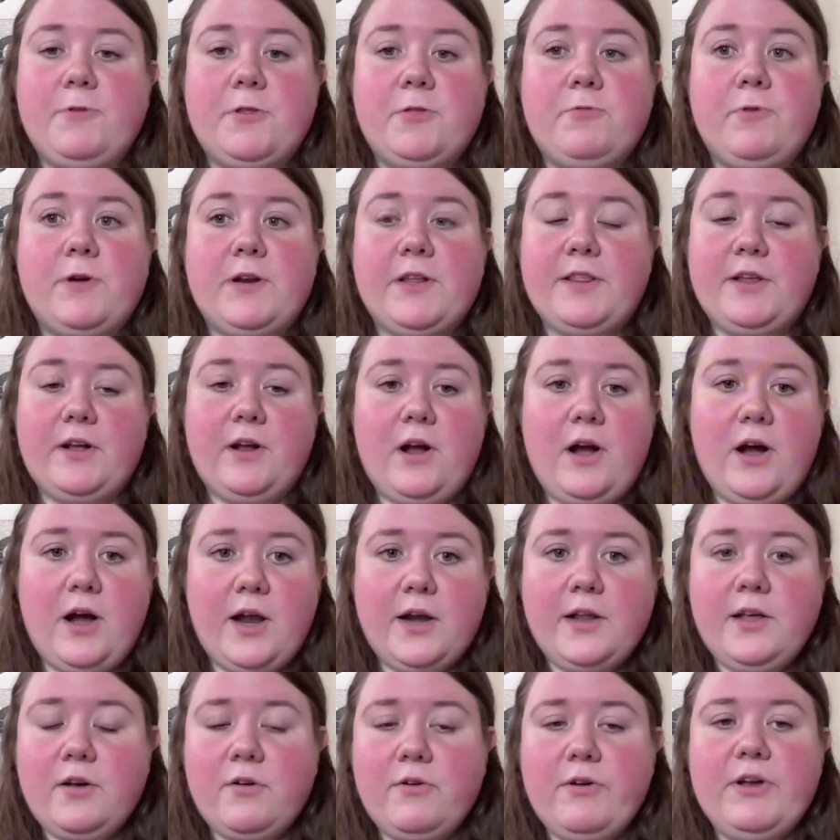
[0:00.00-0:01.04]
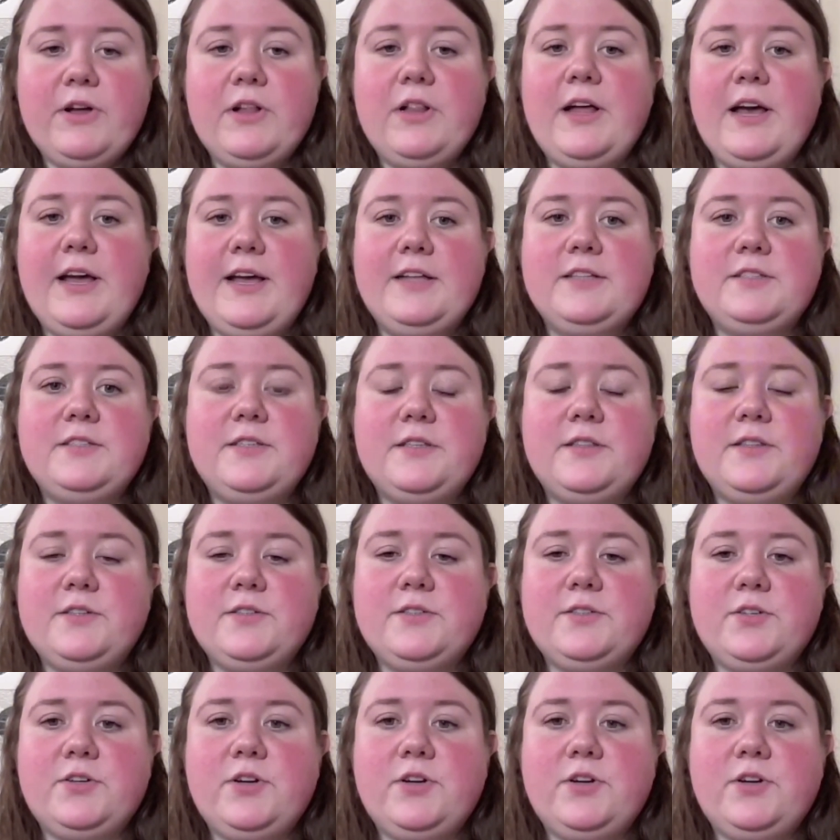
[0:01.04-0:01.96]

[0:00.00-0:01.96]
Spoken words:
with one of their ongoing clients and there's a